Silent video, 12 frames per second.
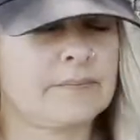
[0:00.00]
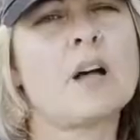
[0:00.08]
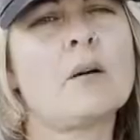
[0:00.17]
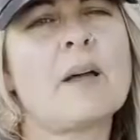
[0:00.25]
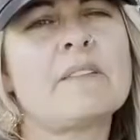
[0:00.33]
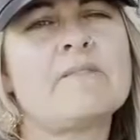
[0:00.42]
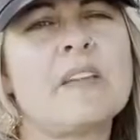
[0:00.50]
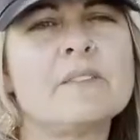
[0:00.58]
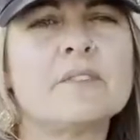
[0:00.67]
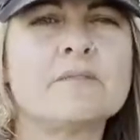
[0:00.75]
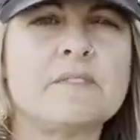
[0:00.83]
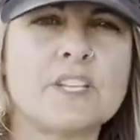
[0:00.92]
Well, my
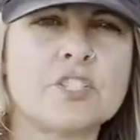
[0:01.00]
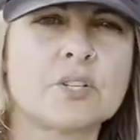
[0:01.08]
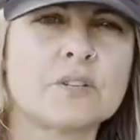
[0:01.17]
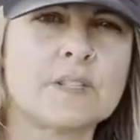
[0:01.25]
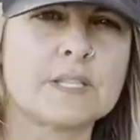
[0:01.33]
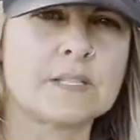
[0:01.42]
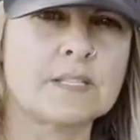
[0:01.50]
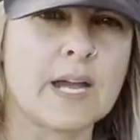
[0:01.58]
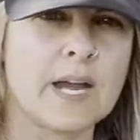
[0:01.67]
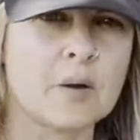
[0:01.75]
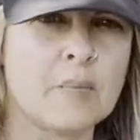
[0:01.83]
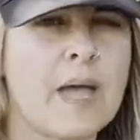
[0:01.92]
favorite feature of this
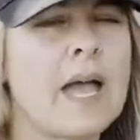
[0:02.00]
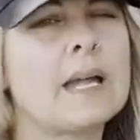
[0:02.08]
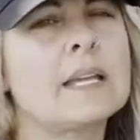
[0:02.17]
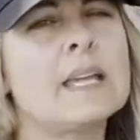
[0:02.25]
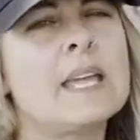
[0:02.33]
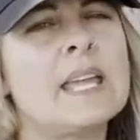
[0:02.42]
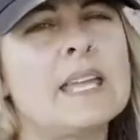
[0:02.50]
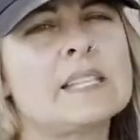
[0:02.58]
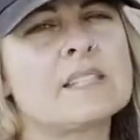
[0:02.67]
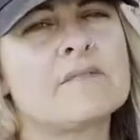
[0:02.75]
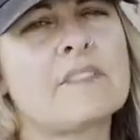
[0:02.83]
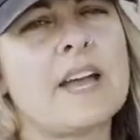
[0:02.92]
entire pack is
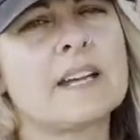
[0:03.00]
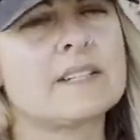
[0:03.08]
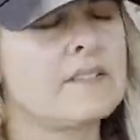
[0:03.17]
the fact